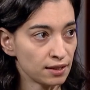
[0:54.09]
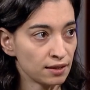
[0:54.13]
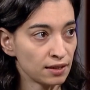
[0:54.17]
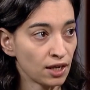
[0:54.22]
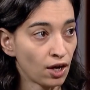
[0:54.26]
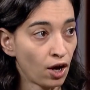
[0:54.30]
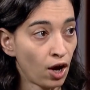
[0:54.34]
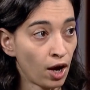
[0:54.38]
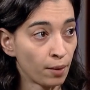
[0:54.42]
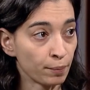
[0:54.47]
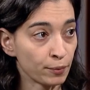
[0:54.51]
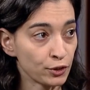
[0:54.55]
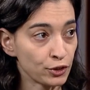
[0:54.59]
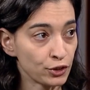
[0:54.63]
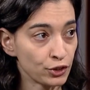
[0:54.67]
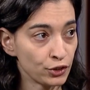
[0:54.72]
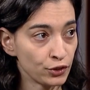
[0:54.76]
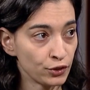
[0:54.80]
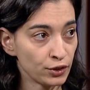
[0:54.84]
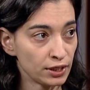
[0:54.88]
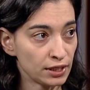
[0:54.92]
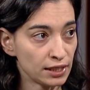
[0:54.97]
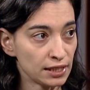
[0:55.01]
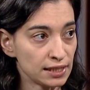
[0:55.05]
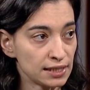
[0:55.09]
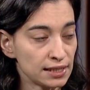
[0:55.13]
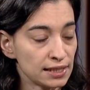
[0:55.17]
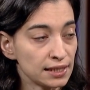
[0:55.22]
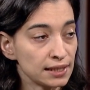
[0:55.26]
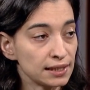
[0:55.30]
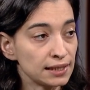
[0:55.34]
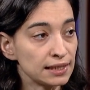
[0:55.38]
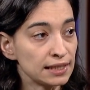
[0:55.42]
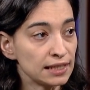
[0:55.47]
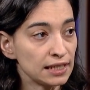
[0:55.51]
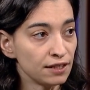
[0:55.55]
the opportunity to
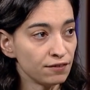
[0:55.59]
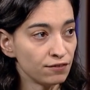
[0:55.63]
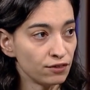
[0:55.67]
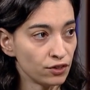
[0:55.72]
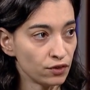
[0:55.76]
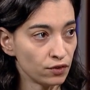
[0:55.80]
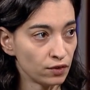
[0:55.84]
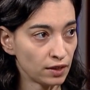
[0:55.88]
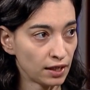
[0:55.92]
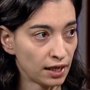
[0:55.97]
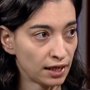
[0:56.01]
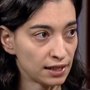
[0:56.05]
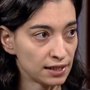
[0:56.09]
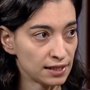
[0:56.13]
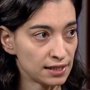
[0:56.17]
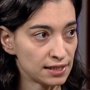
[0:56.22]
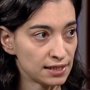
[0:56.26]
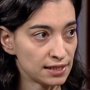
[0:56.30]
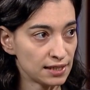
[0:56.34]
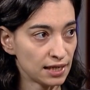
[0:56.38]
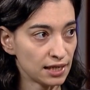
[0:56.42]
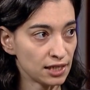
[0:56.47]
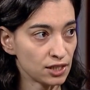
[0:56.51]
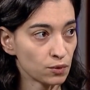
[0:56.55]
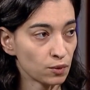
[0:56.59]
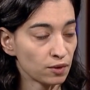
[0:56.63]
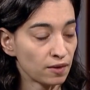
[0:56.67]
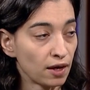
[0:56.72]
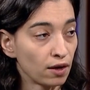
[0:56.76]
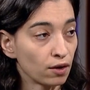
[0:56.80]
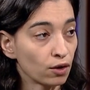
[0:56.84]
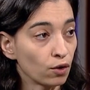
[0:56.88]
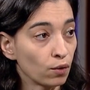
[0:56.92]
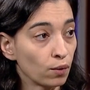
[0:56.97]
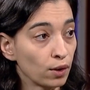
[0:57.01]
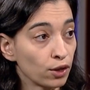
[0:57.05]
leave the United States
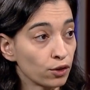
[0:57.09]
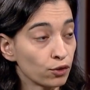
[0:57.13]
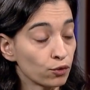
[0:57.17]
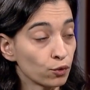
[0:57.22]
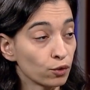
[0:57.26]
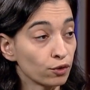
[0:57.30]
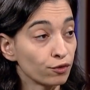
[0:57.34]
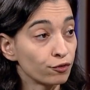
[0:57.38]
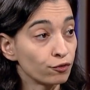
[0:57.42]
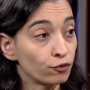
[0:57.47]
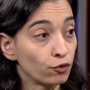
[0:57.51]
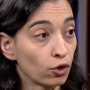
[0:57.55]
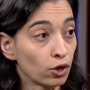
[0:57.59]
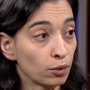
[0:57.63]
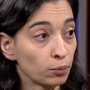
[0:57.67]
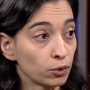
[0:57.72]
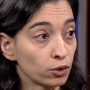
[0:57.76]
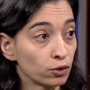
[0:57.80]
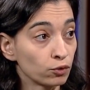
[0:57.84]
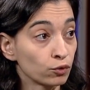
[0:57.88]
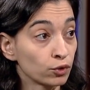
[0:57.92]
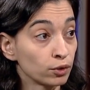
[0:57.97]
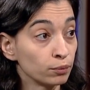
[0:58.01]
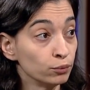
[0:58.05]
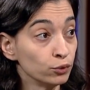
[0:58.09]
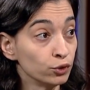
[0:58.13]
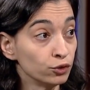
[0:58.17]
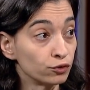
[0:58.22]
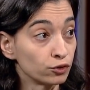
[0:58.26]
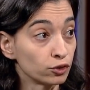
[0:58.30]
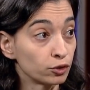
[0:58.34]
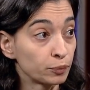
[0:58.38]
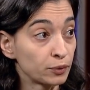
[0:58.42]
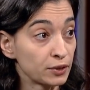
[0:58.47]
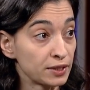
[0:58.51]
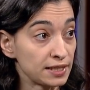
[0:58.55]
without going through a formal
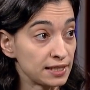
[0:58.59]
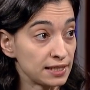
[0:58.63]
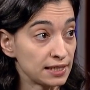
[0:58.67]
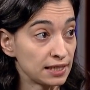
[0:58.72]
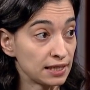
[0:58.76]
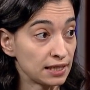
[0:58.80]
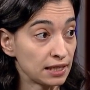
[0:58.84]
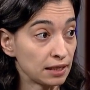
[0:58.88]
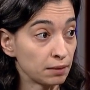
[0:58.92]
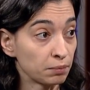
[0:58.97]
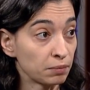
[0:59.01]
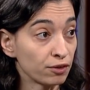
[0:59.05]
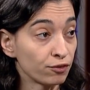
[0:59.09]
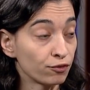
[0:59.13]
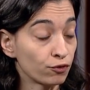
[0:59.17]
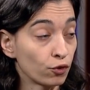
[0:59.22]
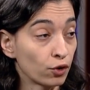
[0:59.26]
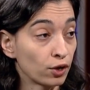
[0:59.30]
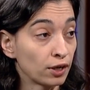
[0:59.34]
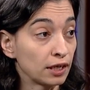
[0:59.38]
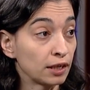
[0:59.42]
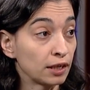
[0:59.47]
removal proceeding before an